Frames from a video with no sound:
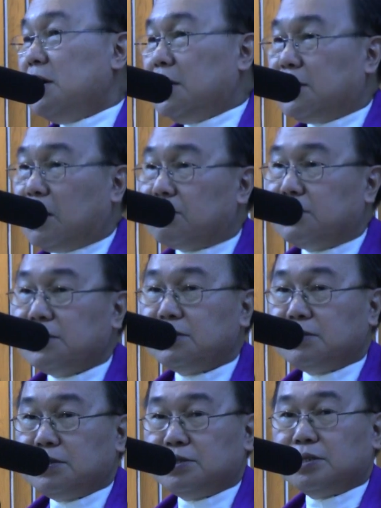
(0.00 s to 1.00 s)
Now, these
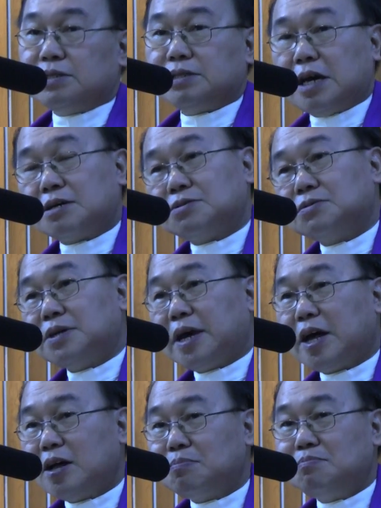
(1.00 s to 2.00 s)
teachings actually
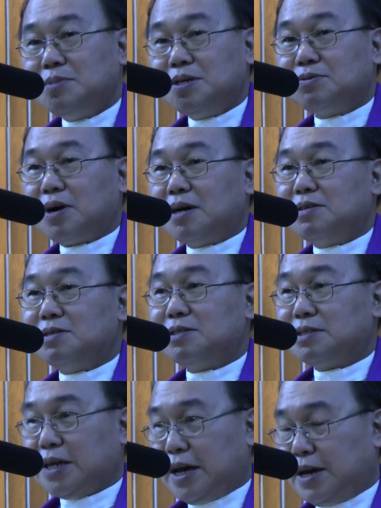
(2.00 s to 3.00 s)
help me to
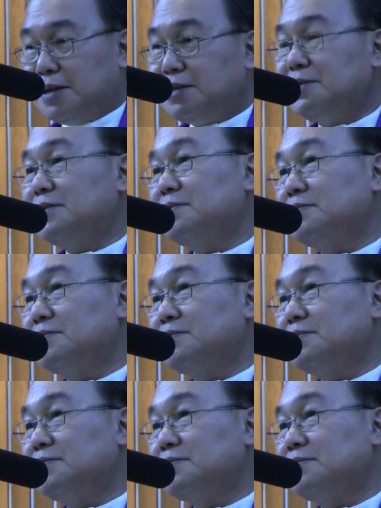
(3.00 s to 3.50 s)
understand